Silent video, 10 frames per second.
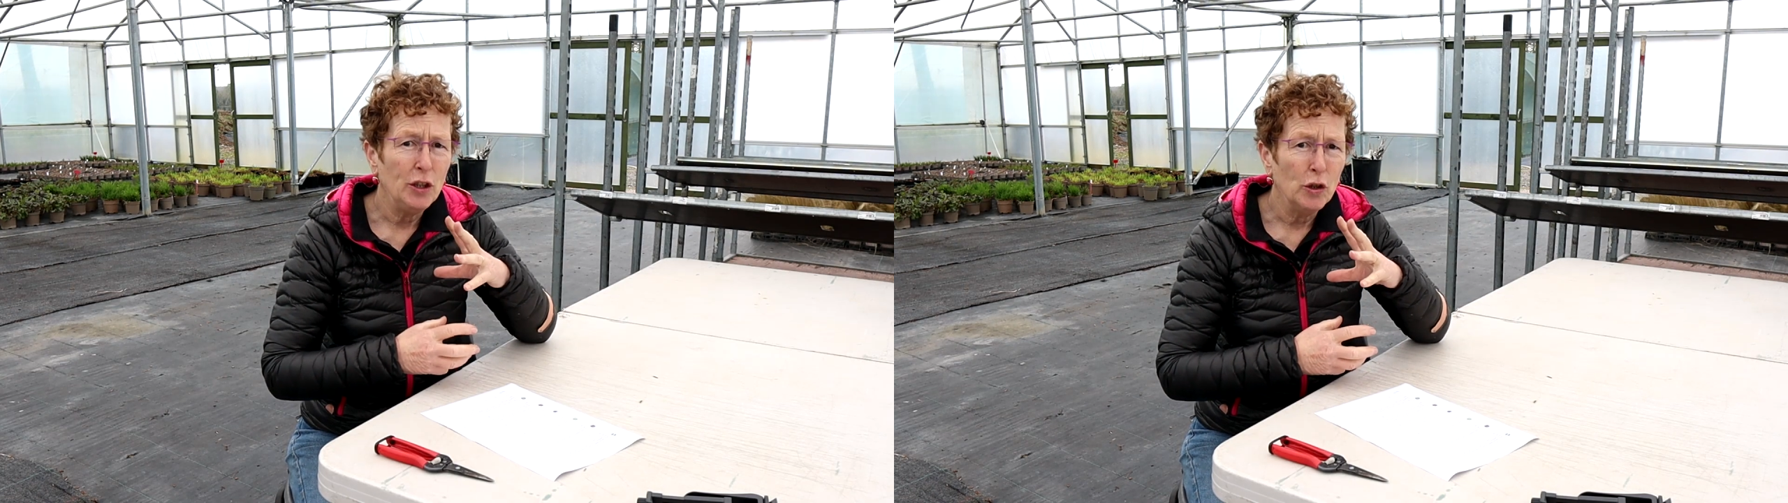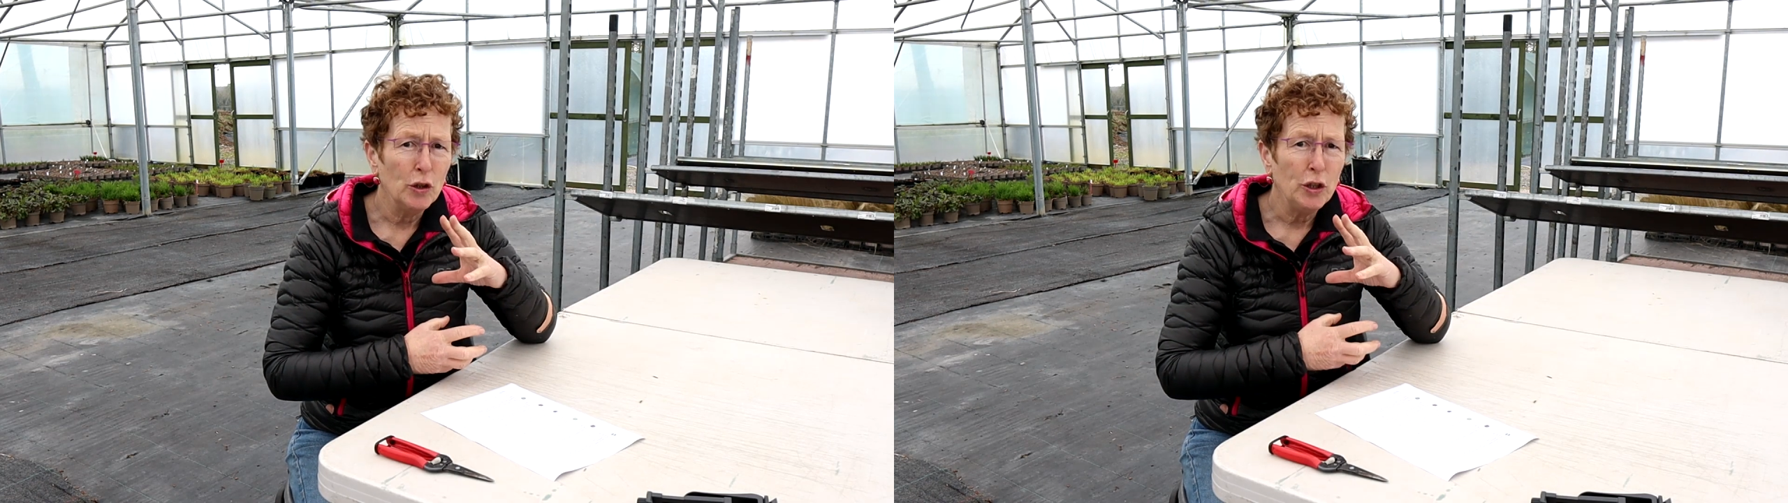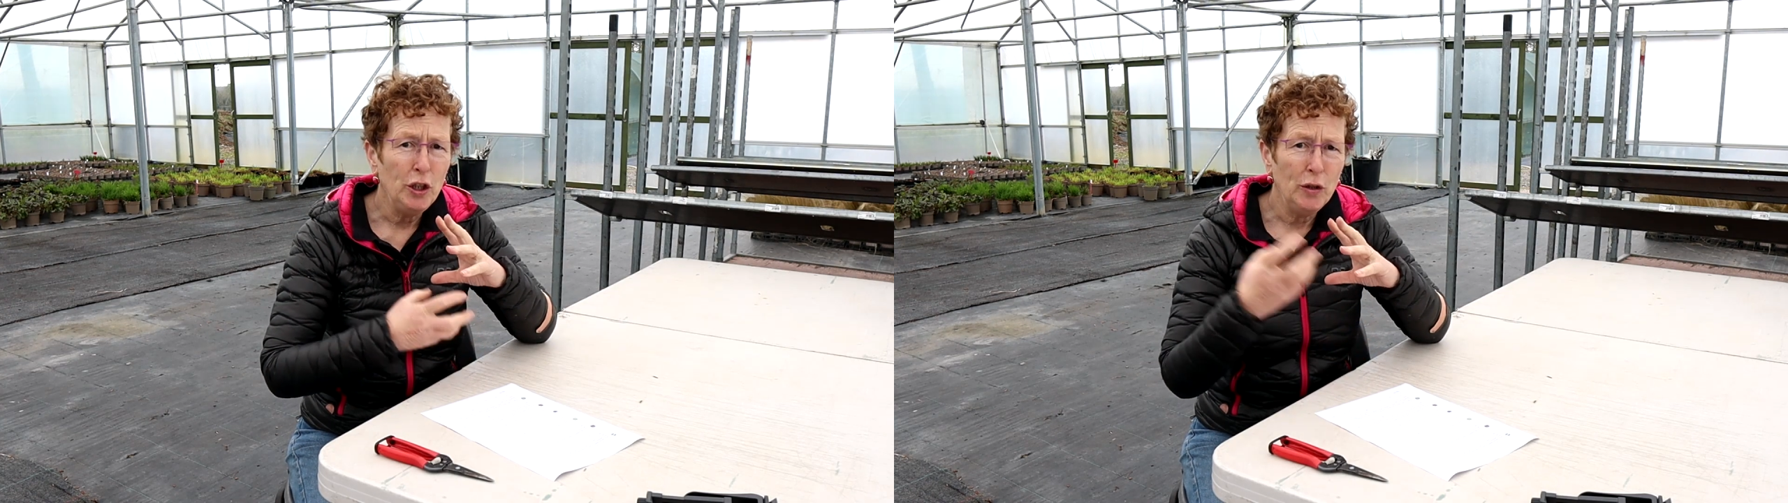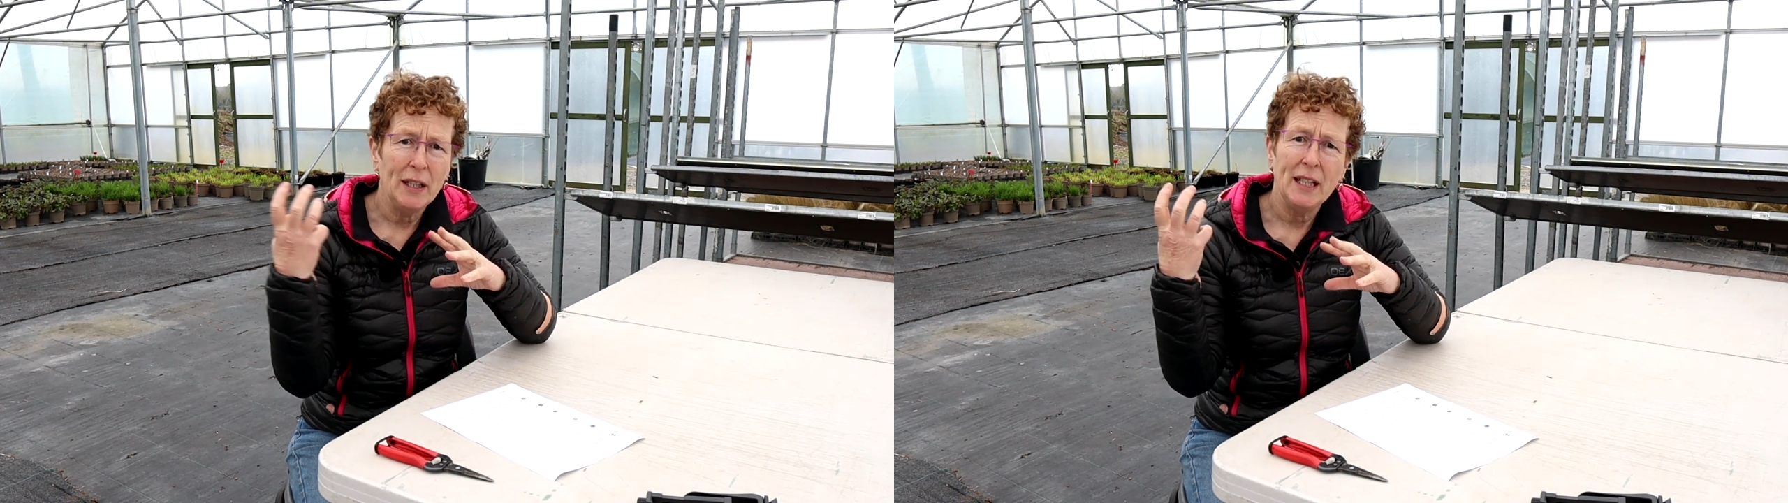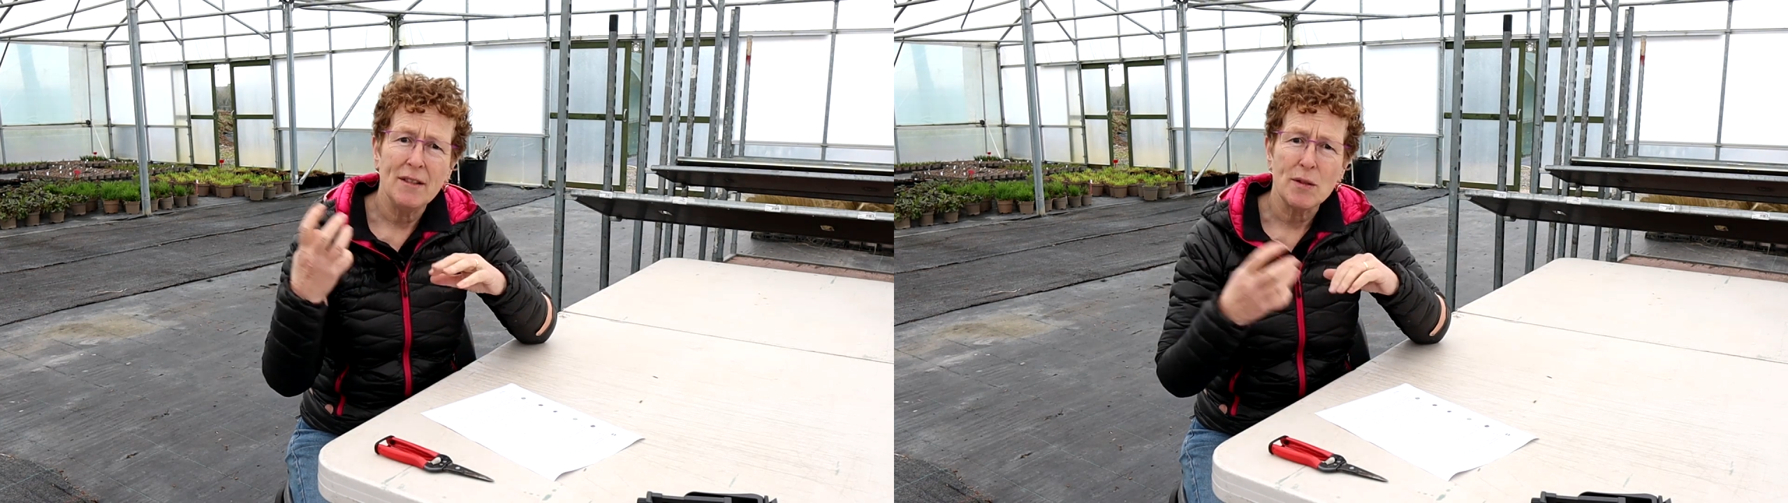your new
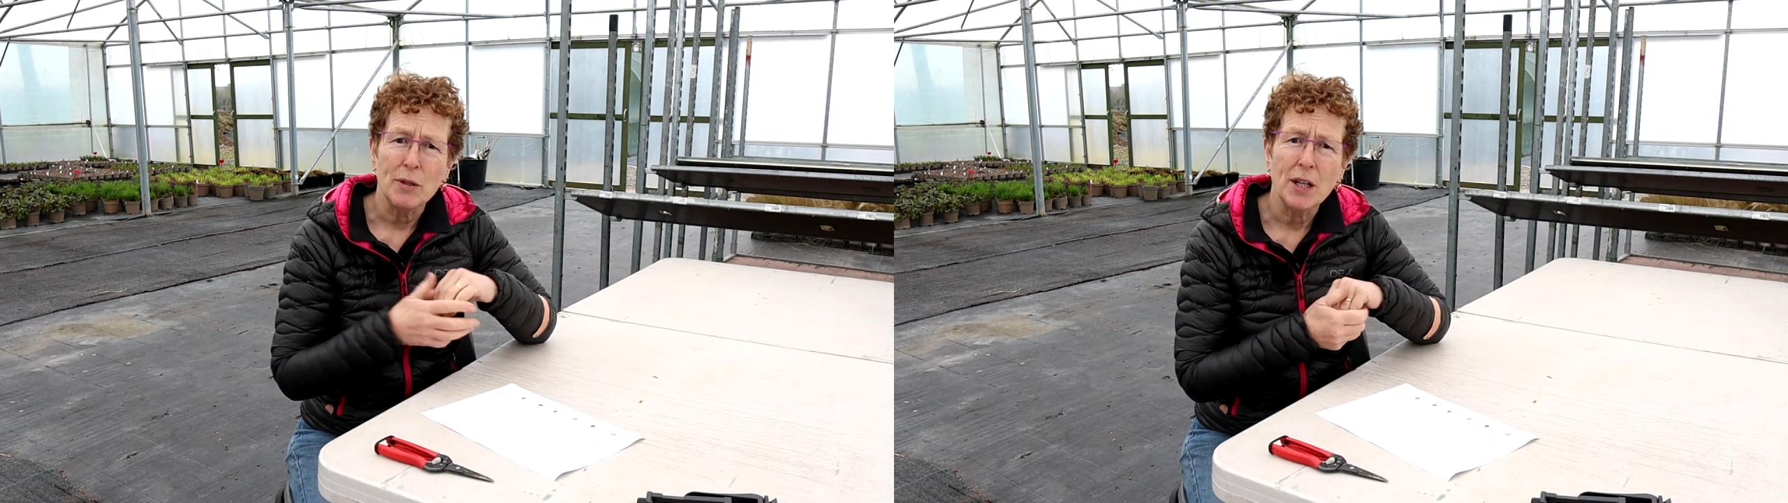leaves will